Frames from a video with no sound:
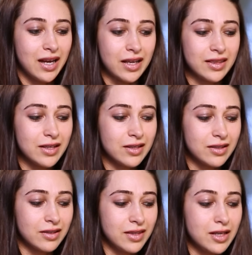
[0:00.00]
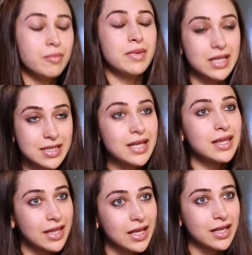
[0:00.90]
I think the
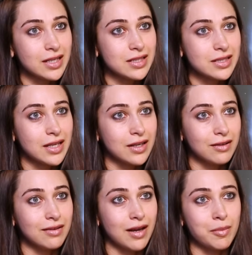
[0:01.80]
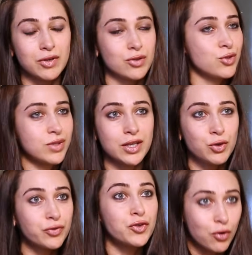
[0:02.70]
amazing thing is that, I mean, Rujuta,
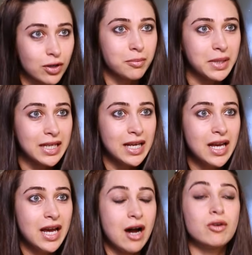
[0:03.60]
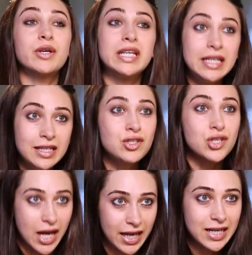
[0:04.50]
you've taught me how to
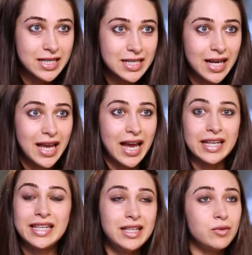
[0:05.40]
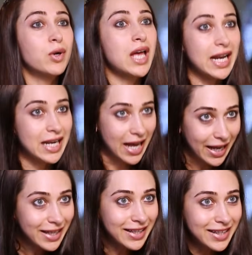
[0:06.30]
eat right and eat what I
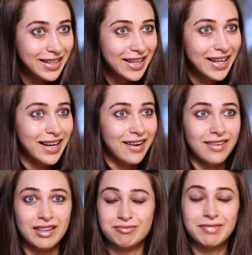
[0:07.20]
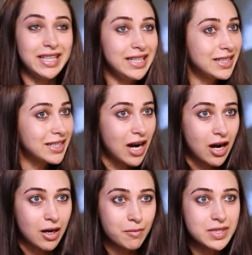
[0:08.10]
like, eat
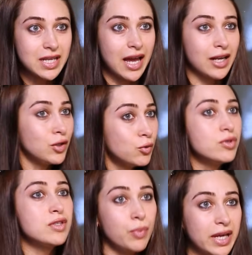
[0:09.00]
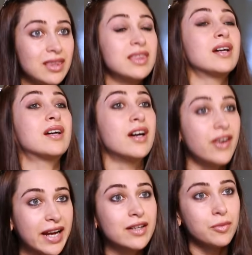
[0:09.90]
carbs and lose weight the
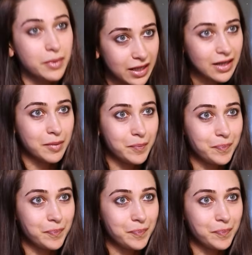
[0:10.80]
correct way.